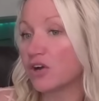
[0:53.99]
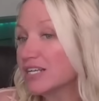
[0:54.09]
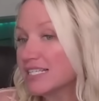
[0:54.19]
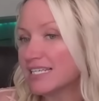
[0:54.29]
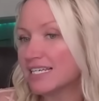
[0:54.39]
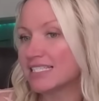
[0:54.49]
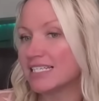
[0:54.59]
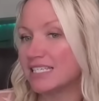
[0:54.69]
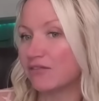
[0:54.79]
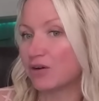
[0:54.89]
36
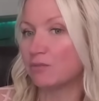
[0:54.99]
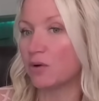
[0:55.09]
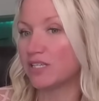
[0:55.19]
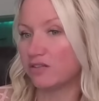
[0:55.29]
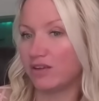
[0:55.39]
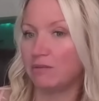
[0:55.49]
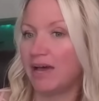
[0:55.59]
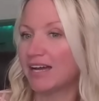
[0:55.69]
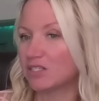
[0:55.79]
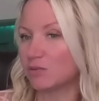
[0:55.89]
different points of
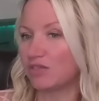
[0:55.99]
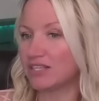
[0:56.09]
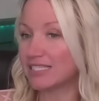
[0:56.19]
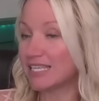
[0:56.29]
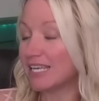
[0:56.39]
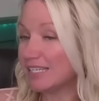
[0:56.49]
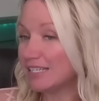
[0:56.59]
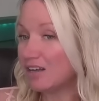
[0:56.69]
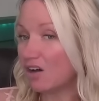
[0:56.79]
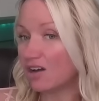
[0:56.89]
impact with the
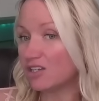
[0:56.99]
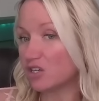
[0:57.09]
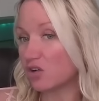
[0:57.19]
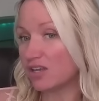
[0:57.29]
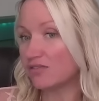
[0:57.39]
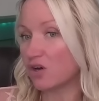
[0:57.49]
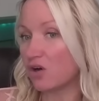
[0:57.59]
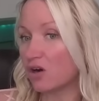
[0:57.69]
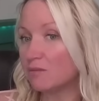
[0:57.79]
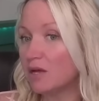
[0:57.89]
skin on John O'Keefe's
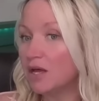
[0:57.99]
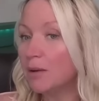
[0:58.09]
arm,